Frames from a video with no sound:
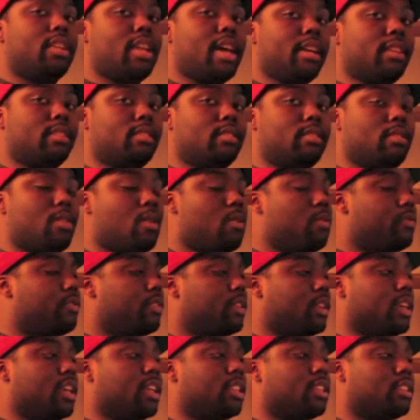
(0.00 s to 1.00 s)
Like, don't
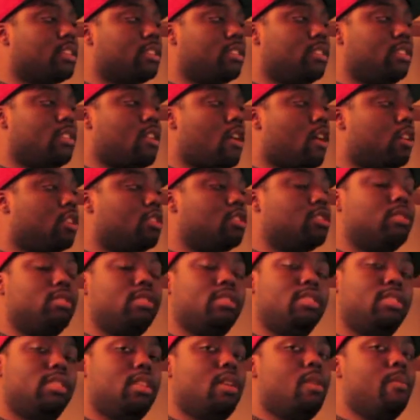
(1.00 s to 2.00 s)
forget, y'all are
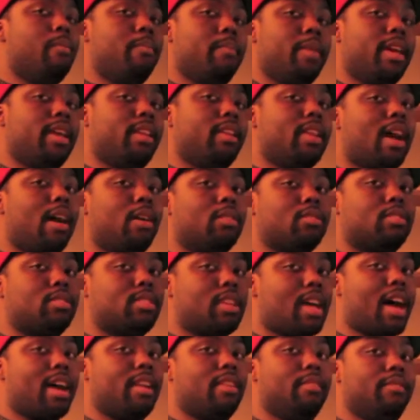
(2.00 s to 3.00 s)
still men
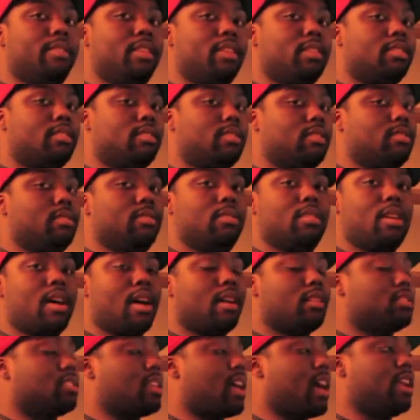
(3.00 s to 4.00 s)
outside of this, you know,
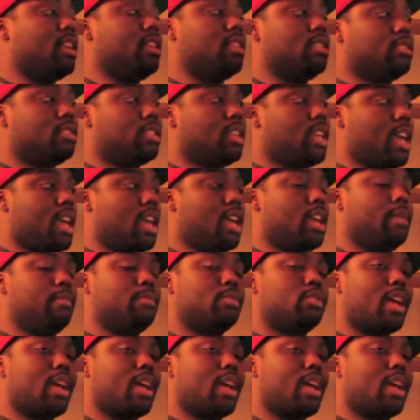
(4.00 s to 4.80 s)
outside of this game.